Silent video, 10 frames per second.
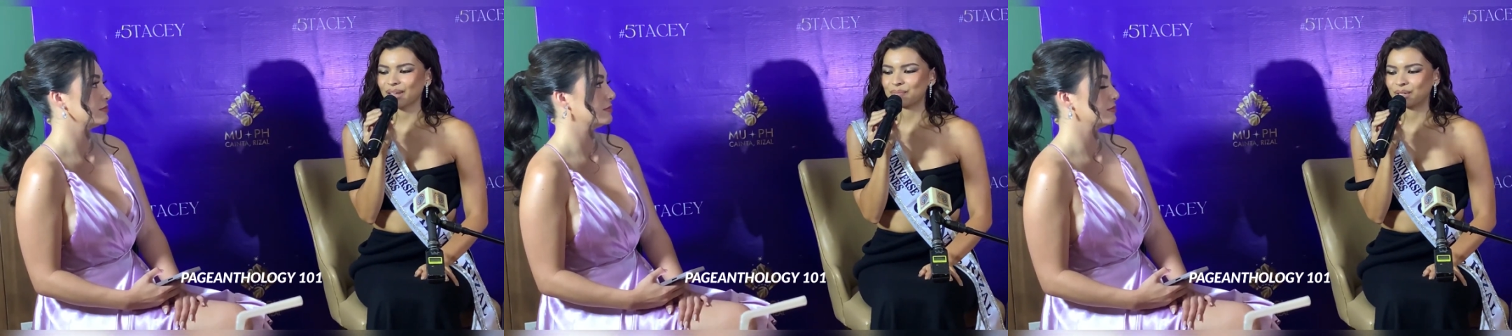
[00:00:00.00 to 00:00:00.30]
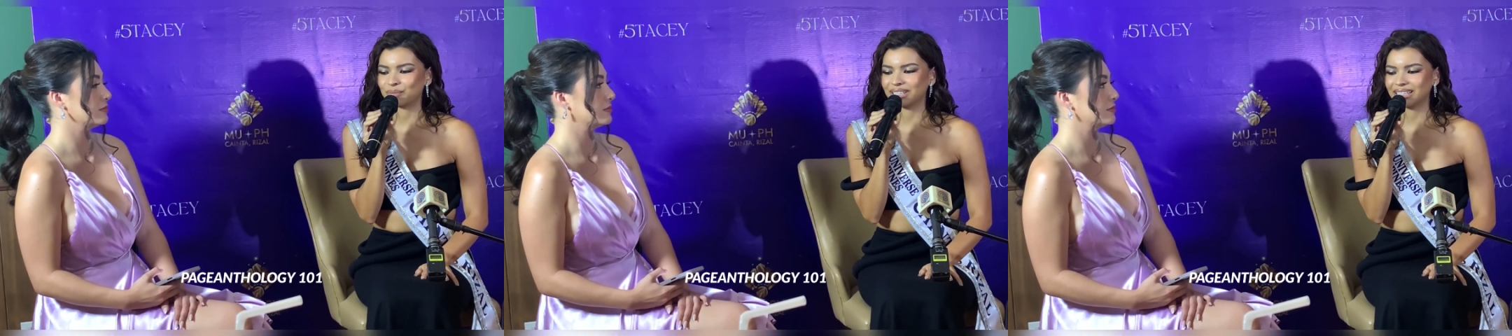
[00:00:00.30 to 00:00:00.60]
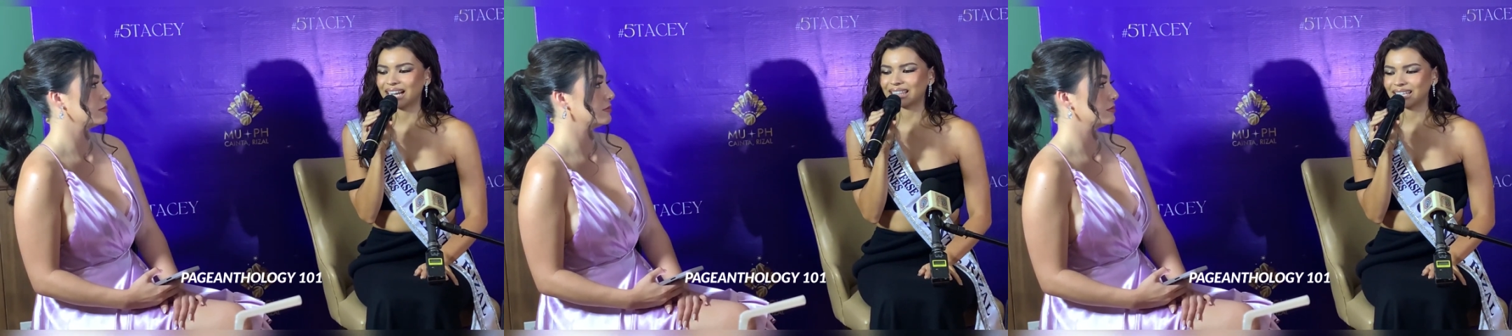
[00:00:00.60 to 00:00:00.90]
But
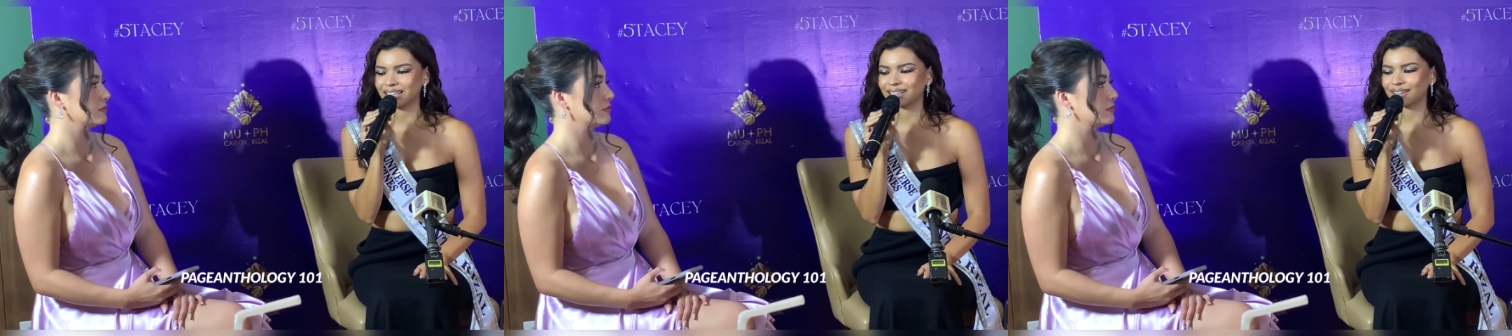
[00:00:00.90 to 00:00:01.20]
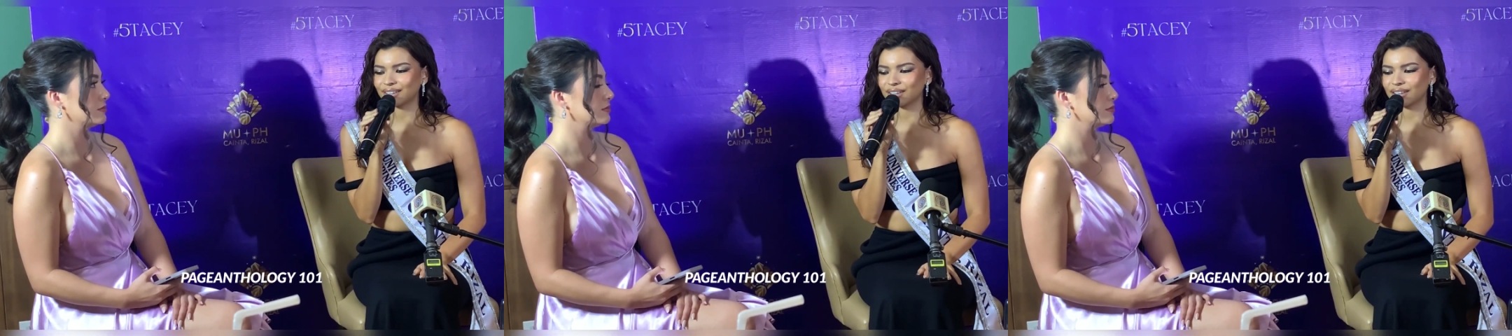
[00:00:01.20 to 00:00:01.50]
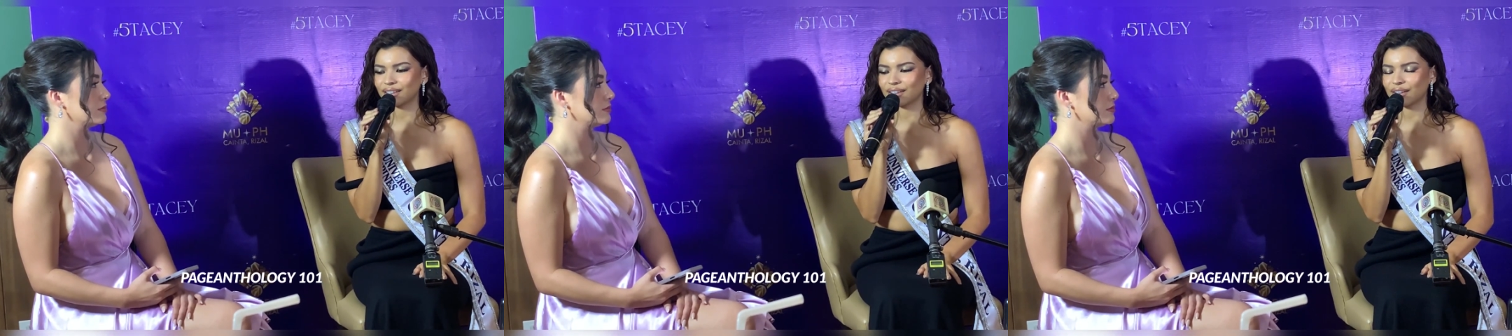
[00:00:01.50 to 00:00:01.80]
really, I think
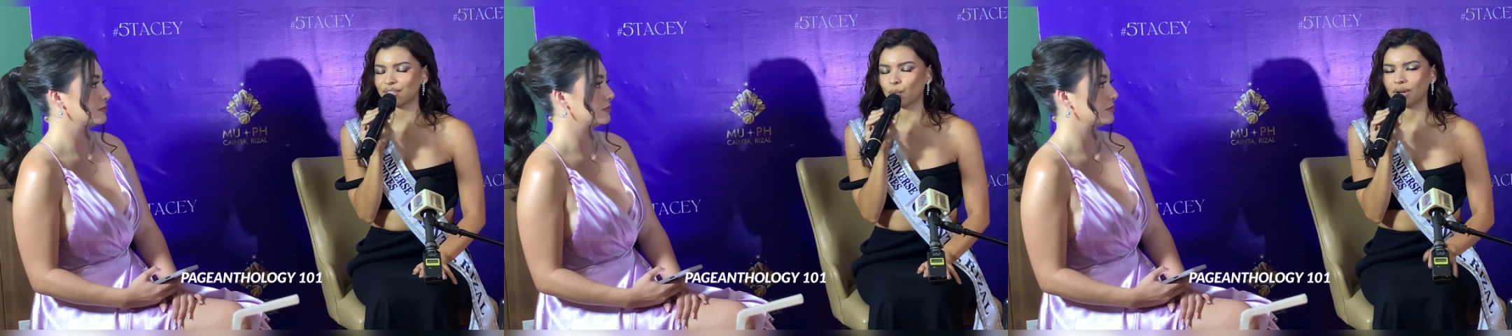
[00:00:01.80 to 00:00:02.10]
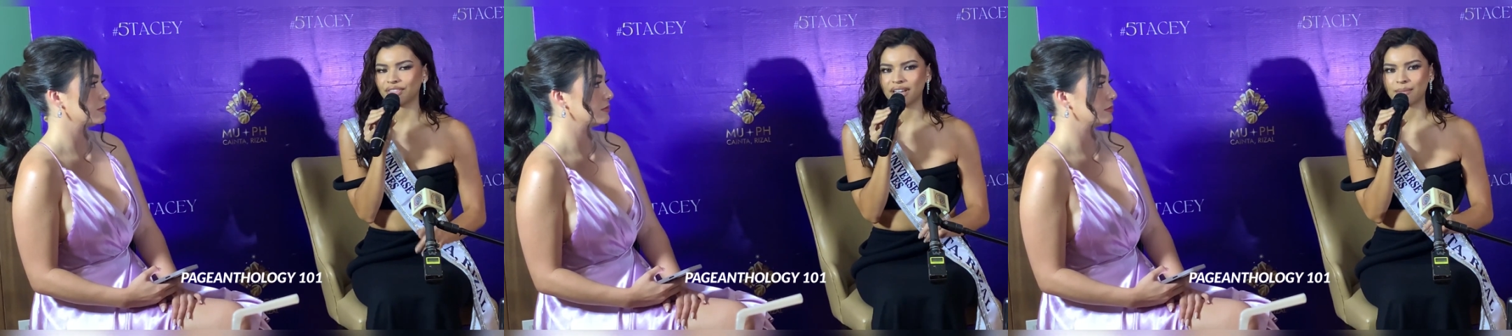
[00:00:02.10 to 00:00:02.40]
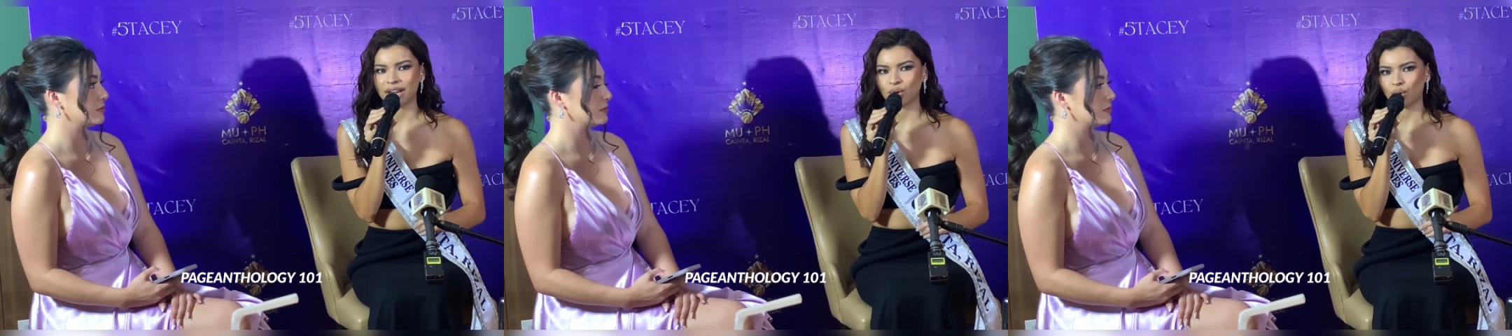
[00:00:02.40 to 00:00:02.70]
the one thing
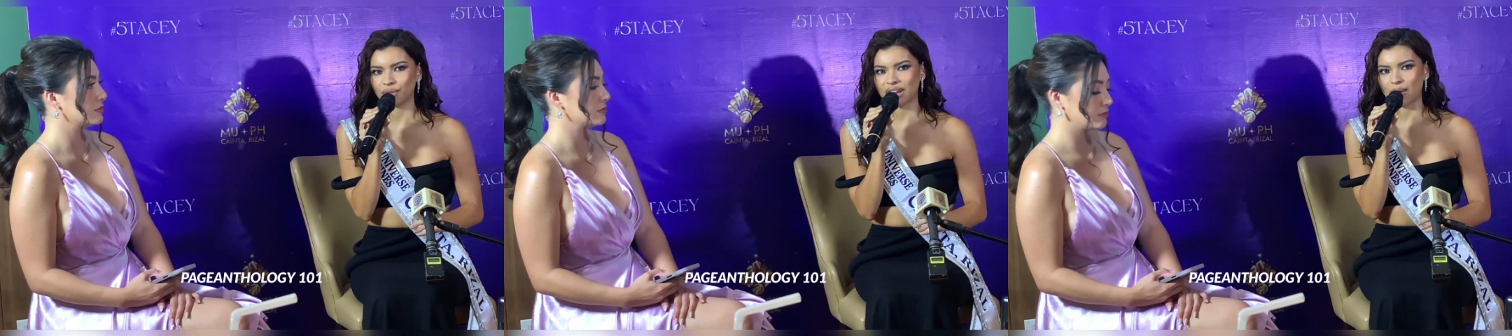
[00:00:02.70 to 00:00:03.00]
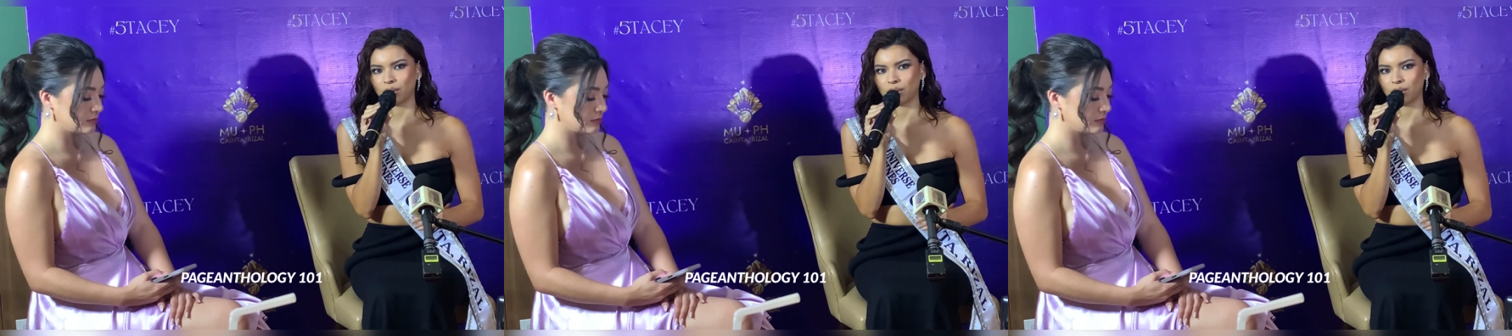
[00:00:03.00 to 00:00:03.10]
in my core that I